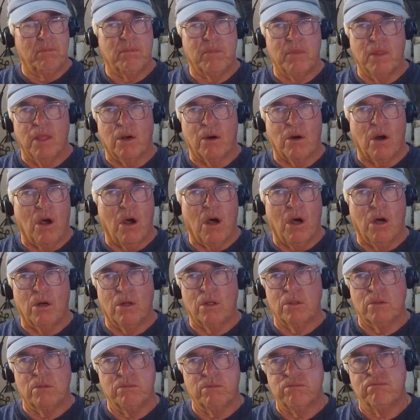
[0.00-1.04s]
They're
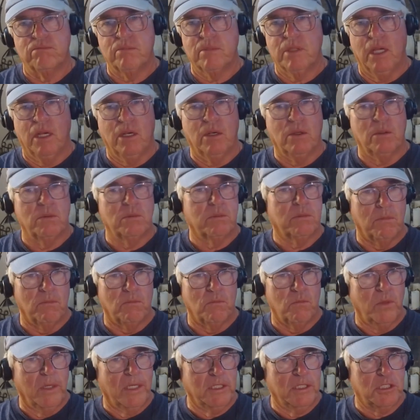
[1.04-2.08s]
all
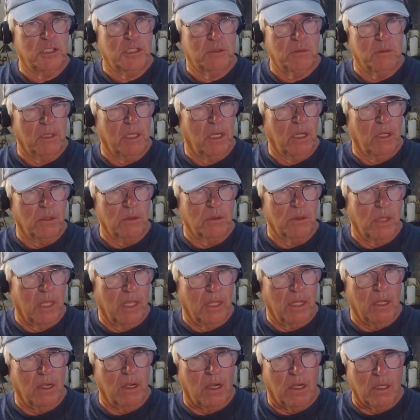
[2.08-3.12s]

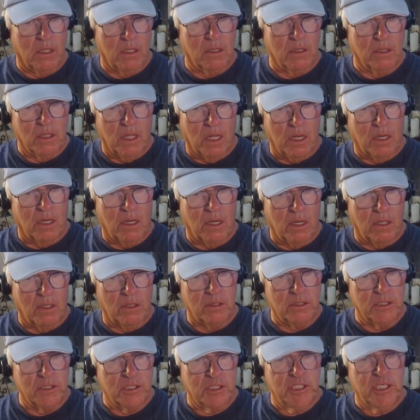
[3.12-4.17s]
they all are
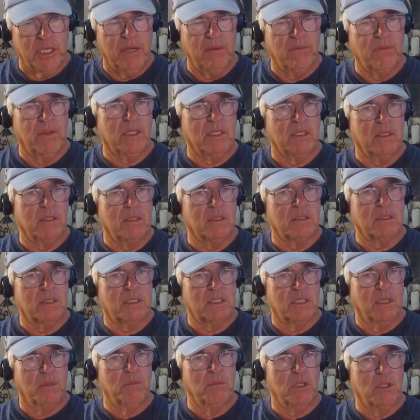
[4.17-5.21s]
achieving
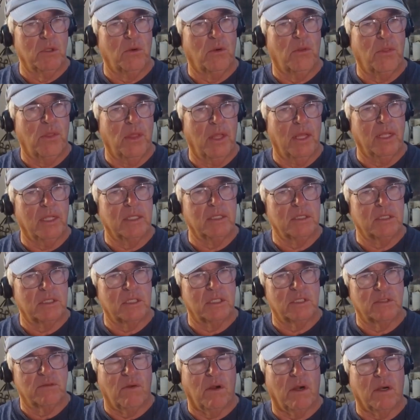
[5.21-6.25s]
similar things
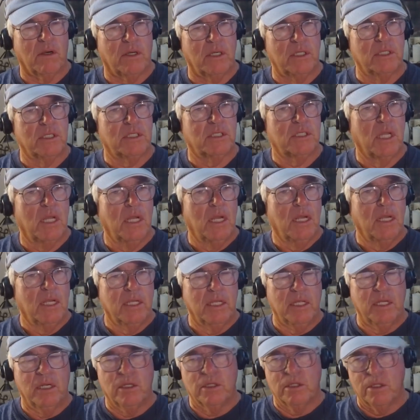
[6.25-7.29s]
as far as
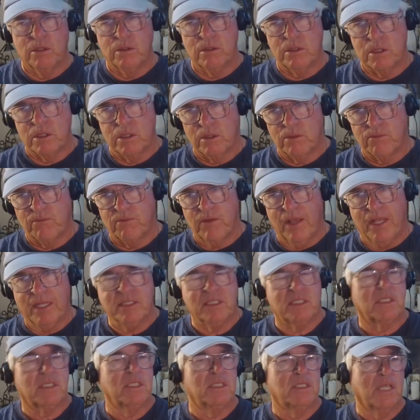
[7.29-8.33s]
the
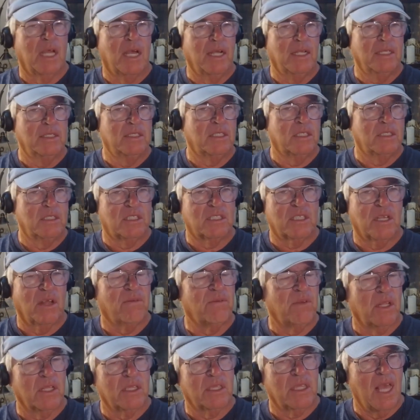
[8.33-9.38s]
face designs and stuff
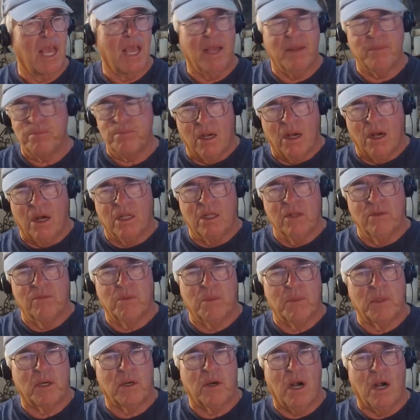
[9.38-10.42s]
like that. All of
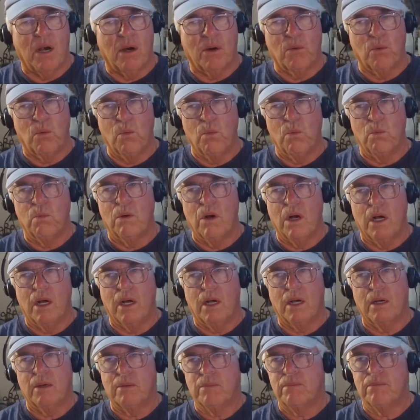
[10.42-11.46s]
them are
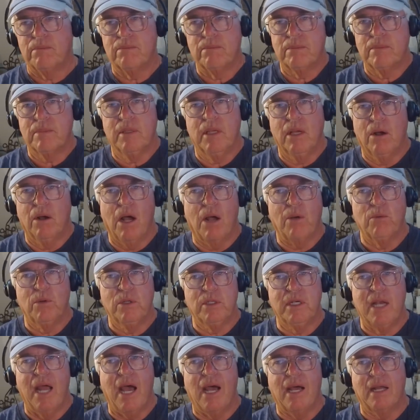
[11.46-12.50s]
I would
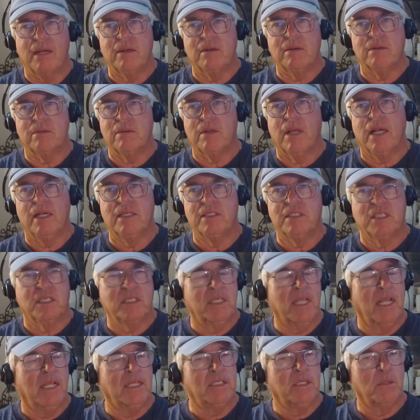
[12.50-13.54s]
not
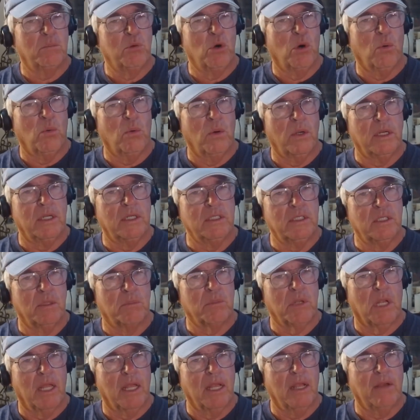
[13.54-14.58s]
hesitate to put one into
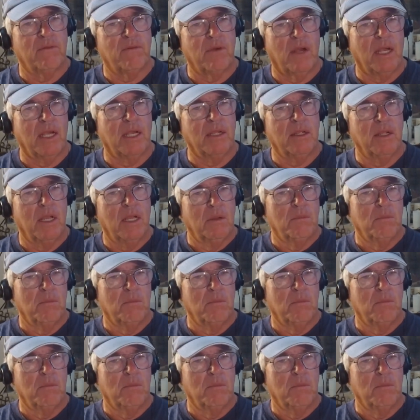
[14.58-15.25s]
play if I